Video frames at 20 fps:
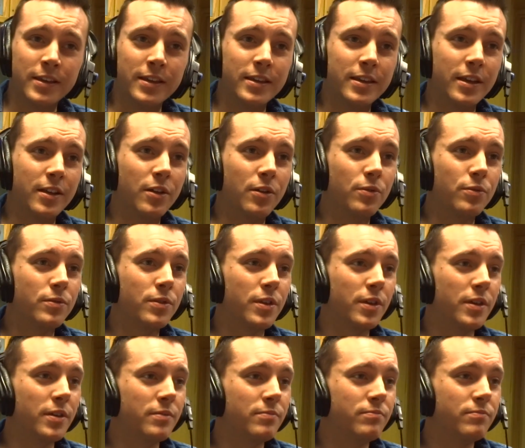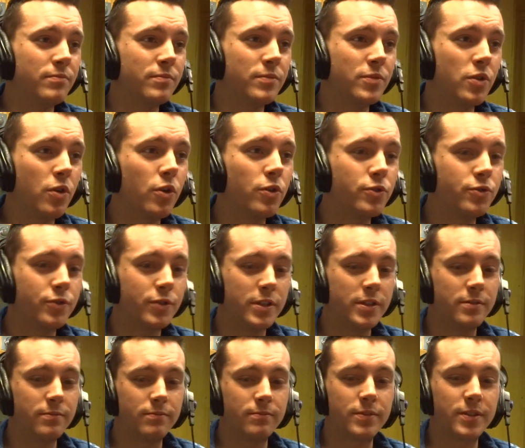you know, the
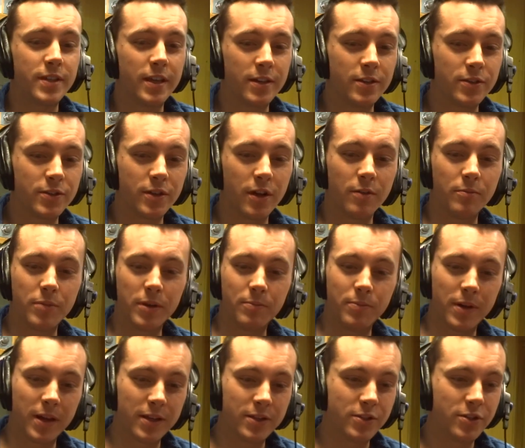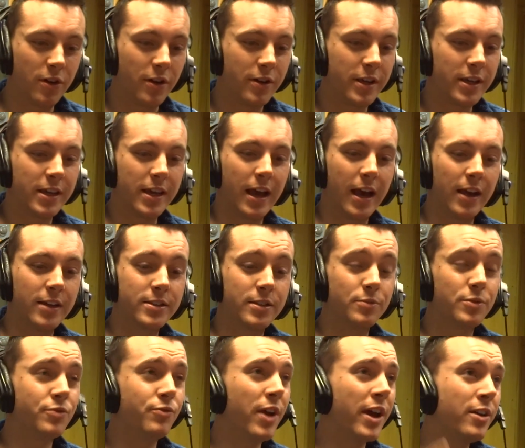country singers on, people like Johnny Cash. It
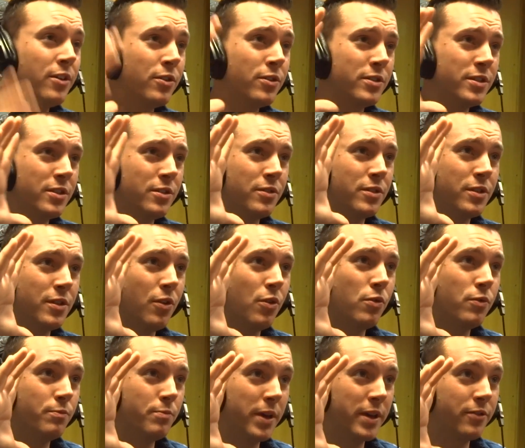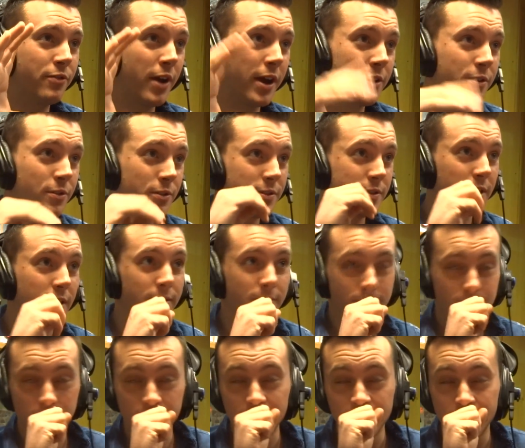was record, you know, the old big records then.
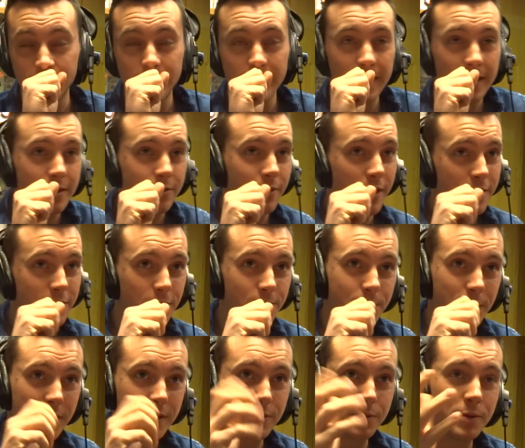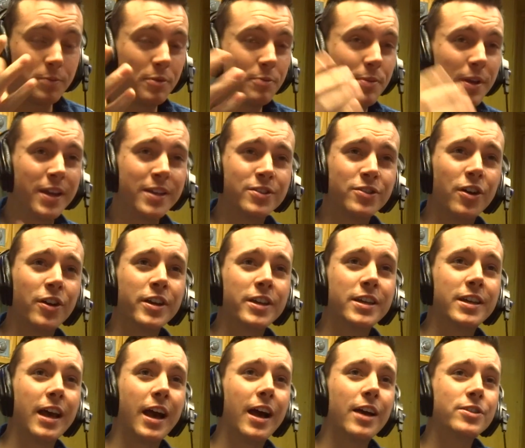He had a record player, so we'd be playing Johnny
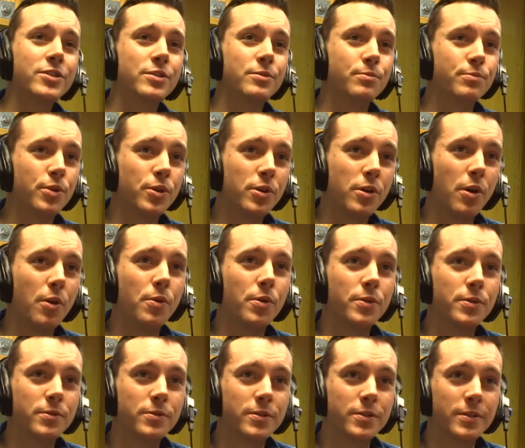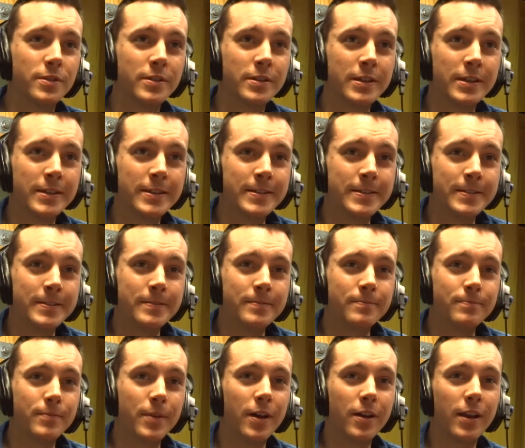Cash and Buck Owens and
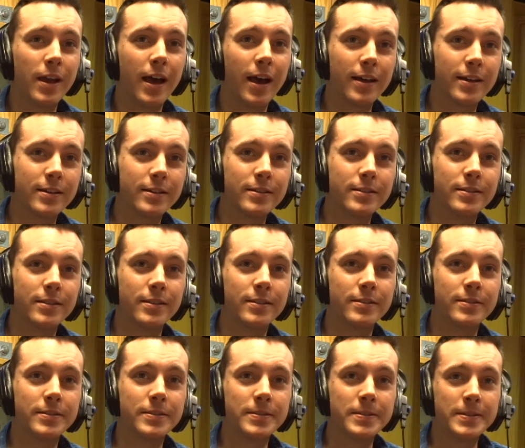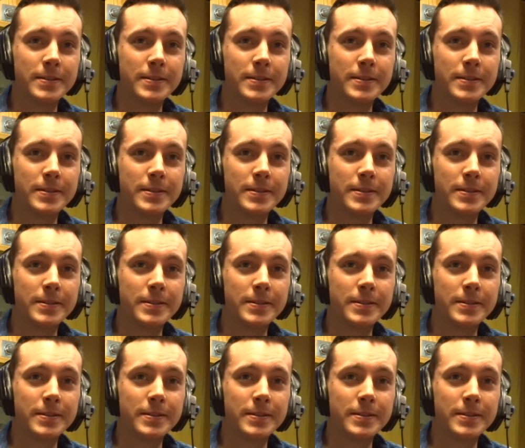Merle Haggard, and